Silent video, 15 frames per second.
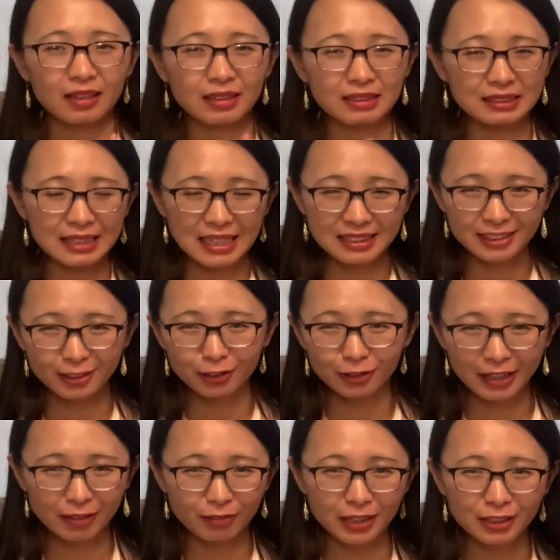That's all I
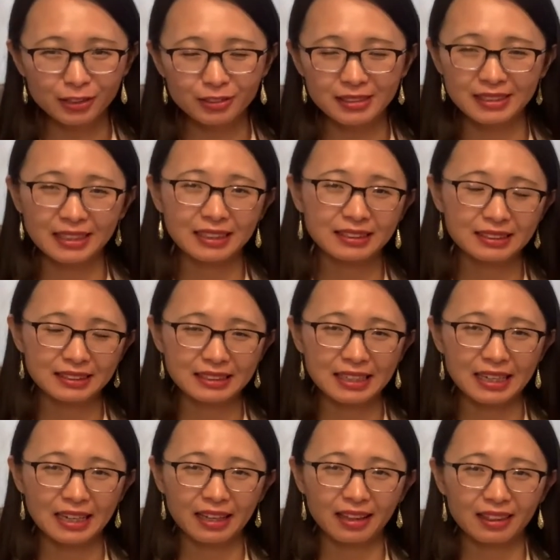want to say
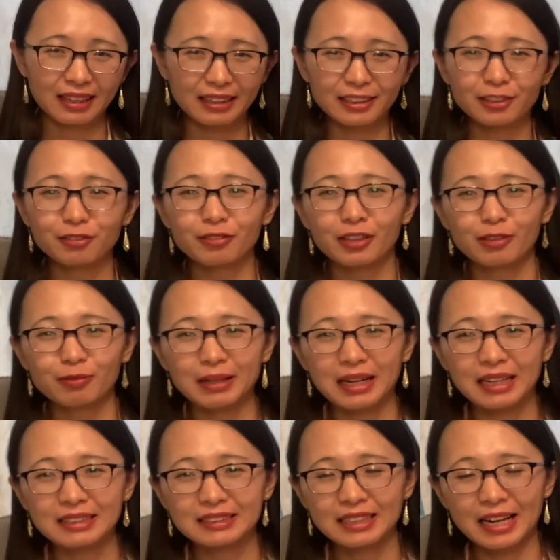today. Thank you very
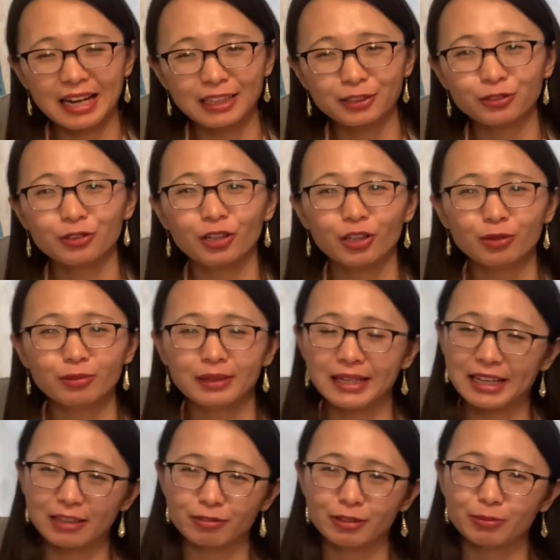much. I do hope
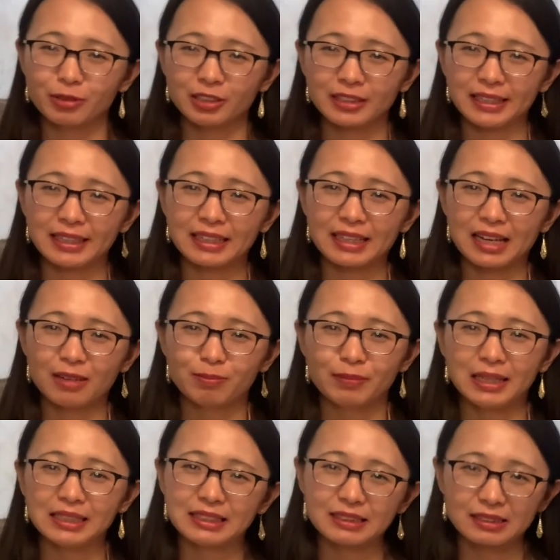everybody can
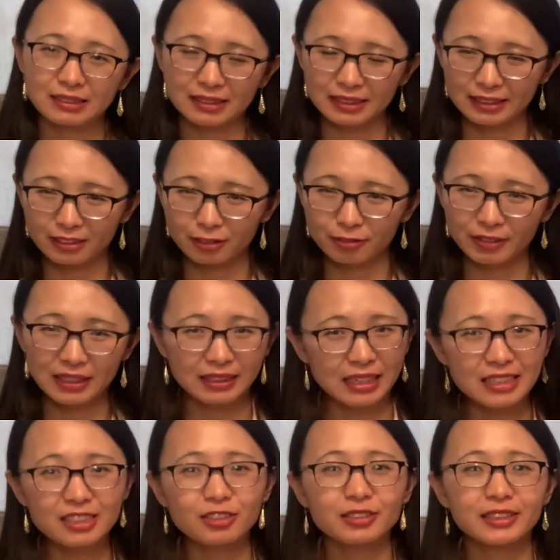manage their
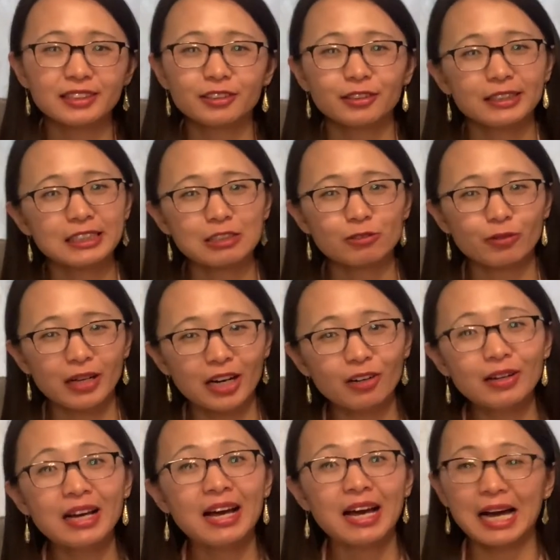financial situation well
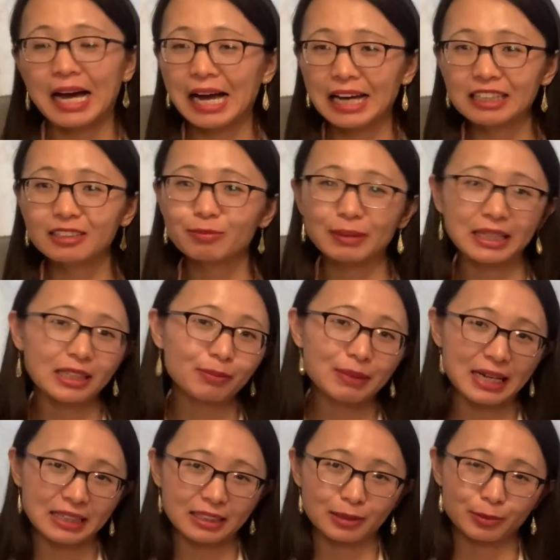and make
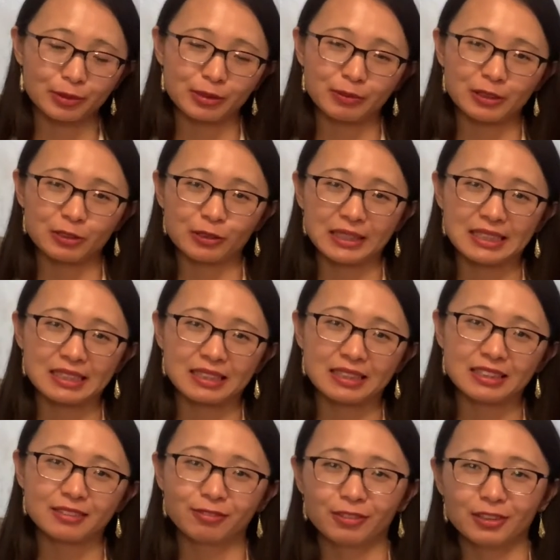better preparations
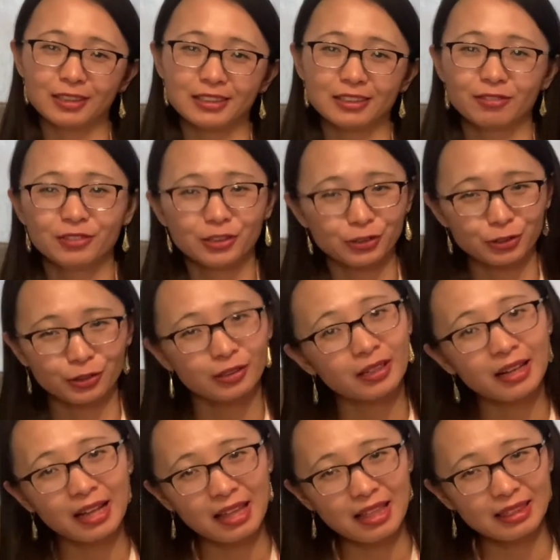for the future.
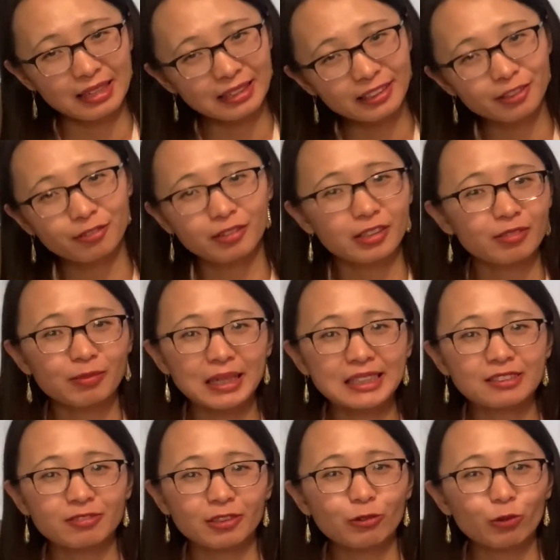Thank you very much
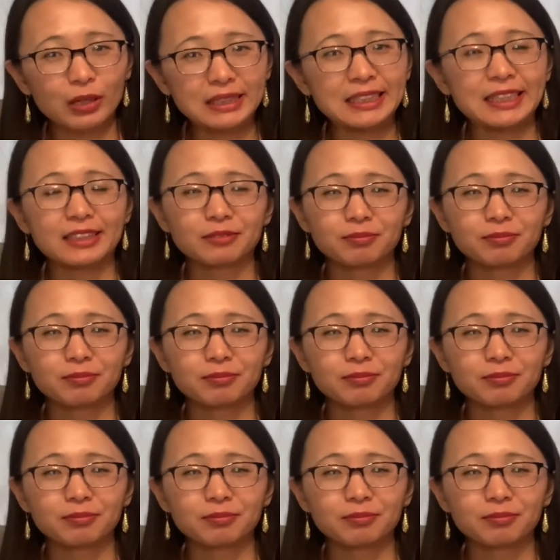for watching.